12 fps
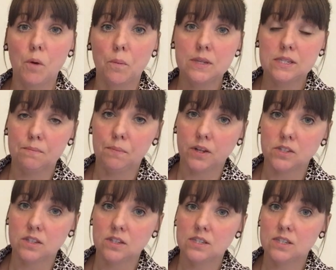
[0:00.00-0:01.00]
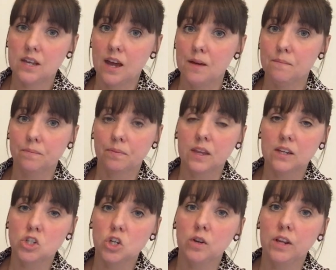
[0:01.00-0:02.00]
for Bobbins and Buttons.
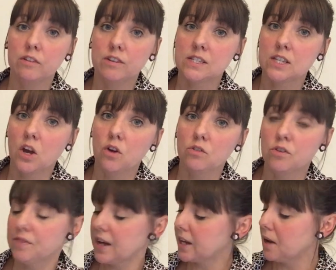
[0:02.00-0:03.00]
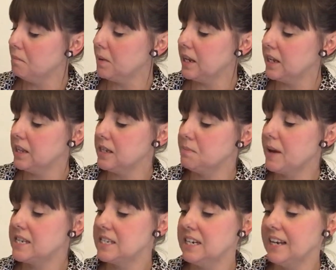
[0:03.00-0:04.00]
Julia is the owner of that company, and it's
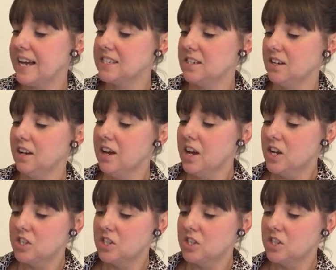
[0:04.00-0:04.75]
based in Leicester.